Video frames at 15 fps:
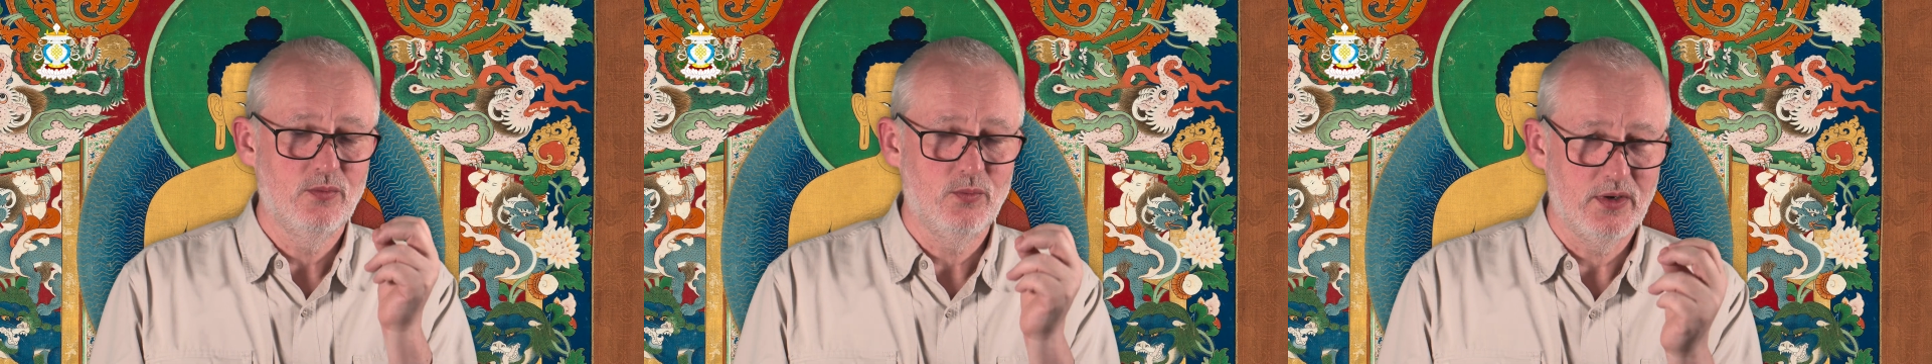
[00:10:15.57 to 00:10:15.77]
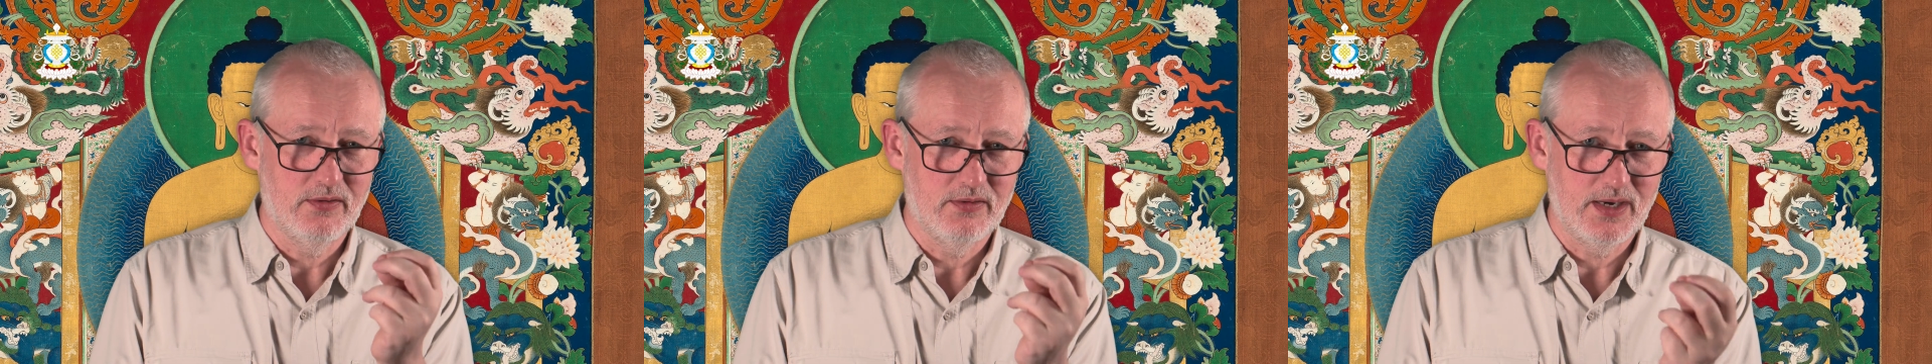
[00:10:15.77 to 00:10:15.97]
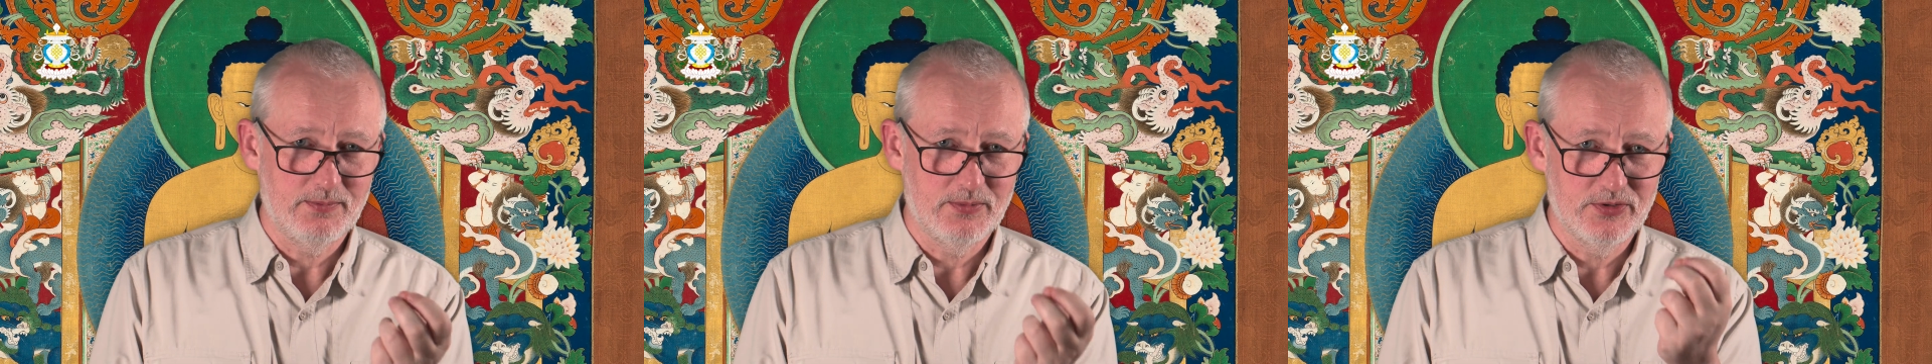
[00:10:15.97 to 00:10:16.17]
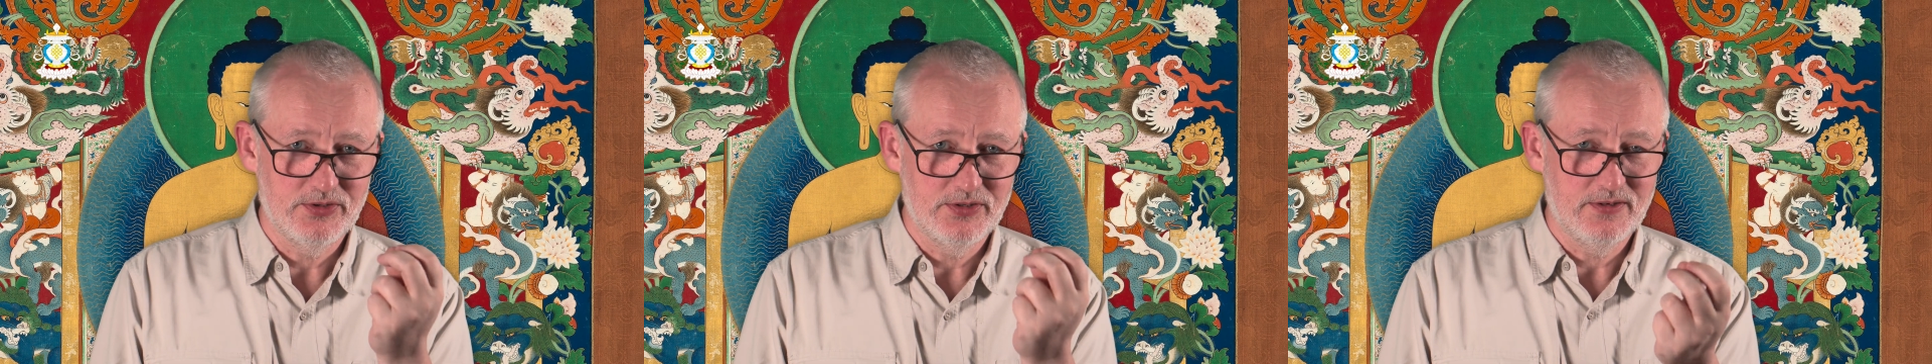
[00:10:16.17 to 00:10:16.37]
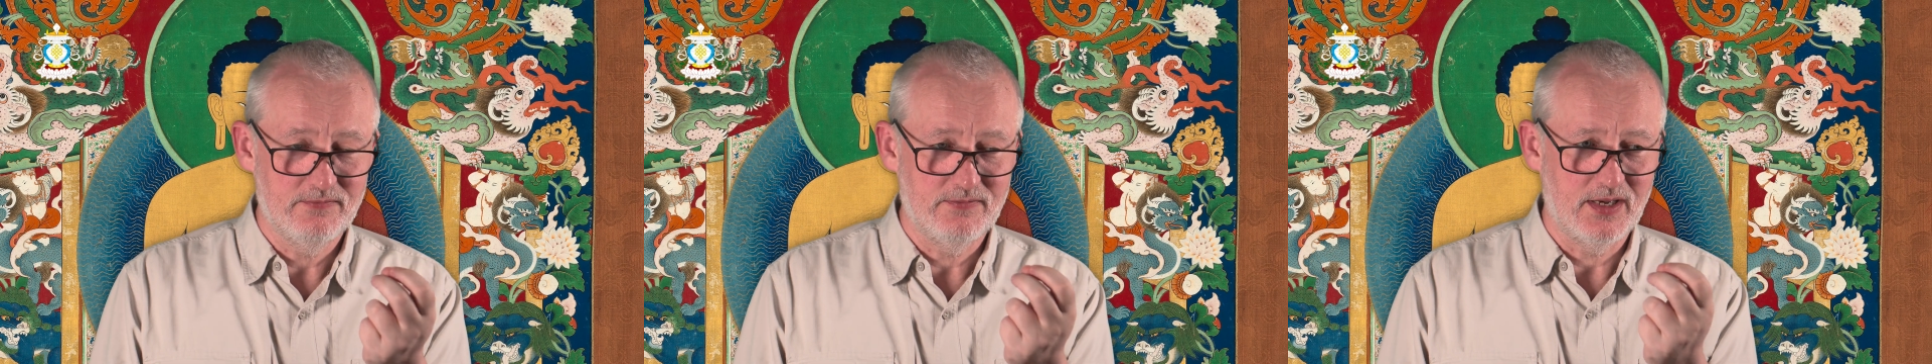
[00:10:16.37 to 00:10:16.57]
we are able
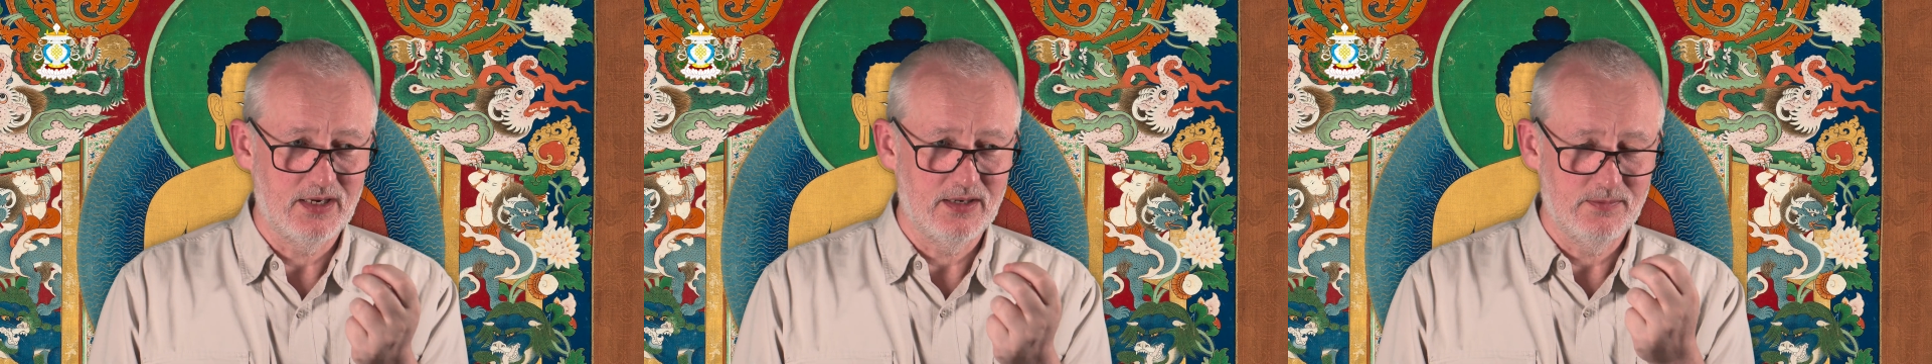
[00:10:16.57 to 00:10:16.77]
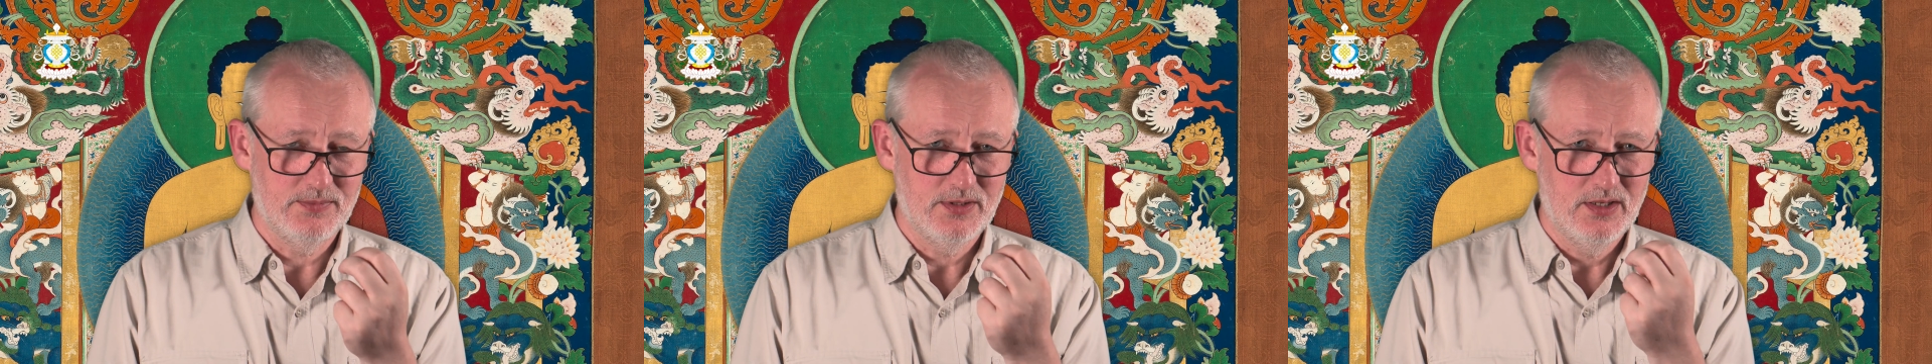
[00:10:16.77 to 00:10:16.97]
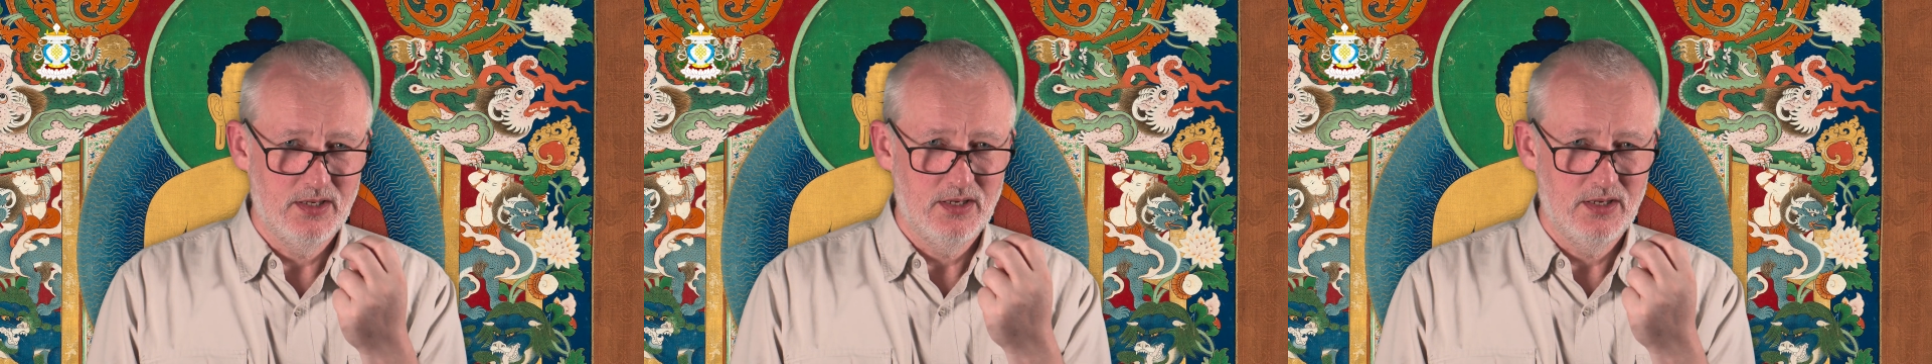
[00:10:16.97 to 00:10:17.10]
to develop